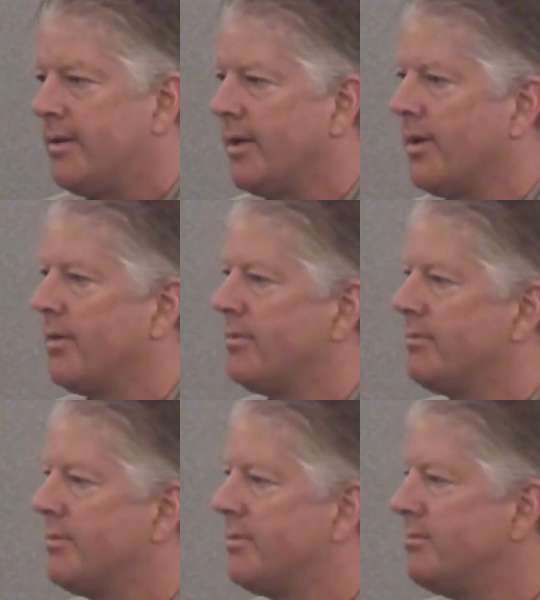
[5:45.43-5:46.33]
their
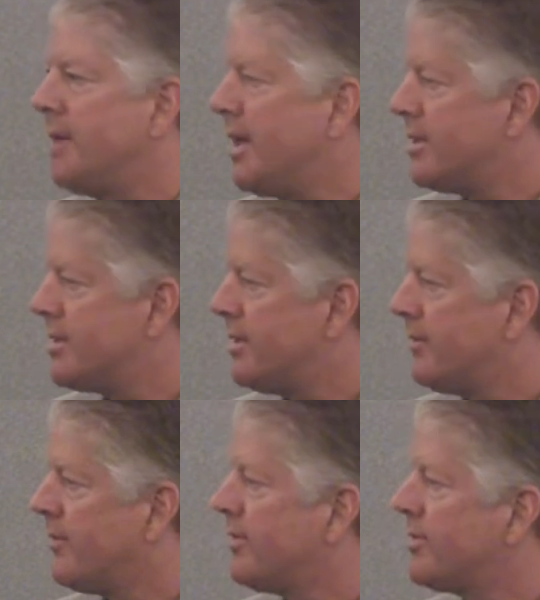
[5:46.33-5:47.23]
maintenance
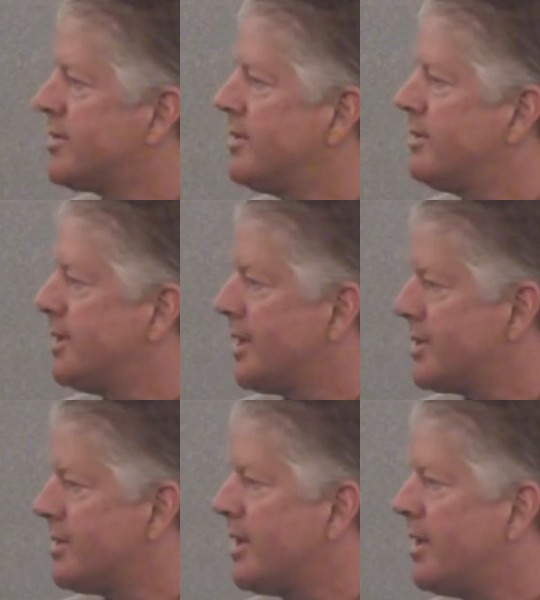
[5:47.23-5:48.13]
intervals and
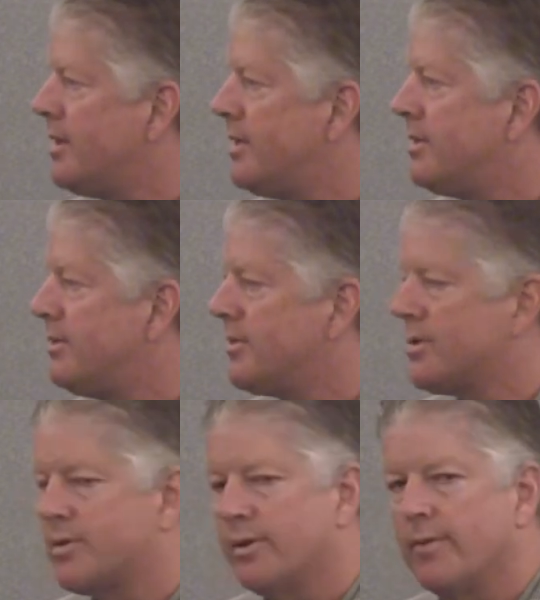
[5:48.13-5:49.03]
things that they need to do with the
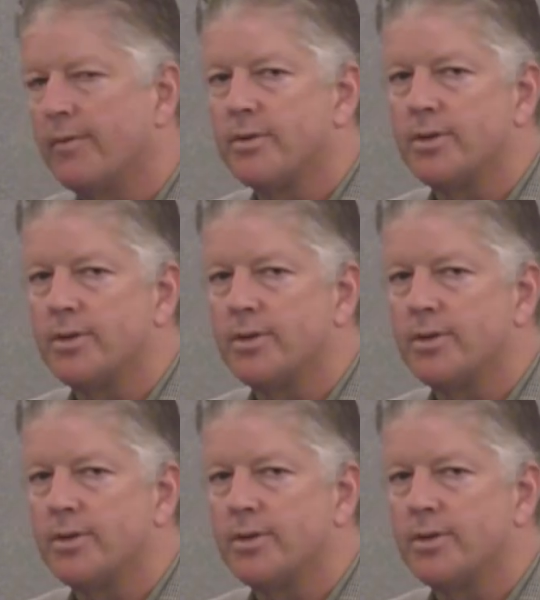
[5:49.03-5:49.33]
server,